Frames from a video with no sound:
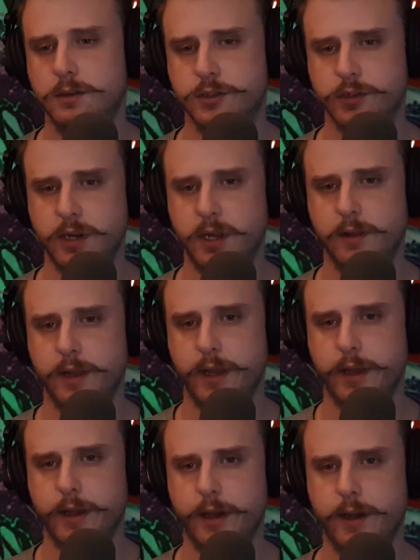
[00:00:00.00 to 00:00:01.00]
during
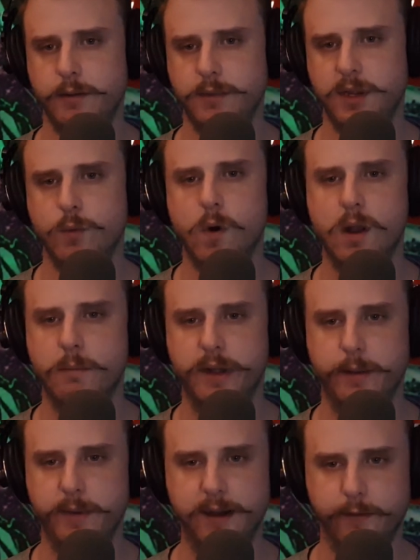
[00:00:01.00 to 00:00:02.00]
he woke up
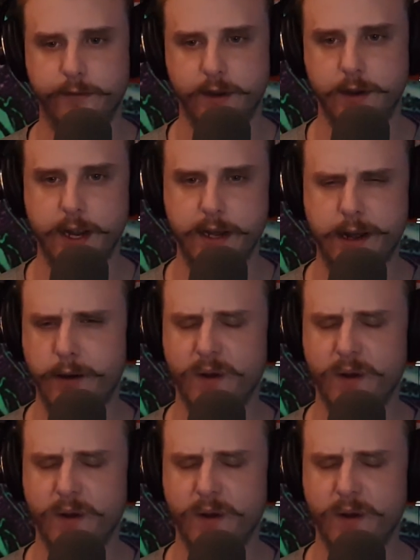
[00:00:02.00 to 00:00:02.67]
in the middle of the night.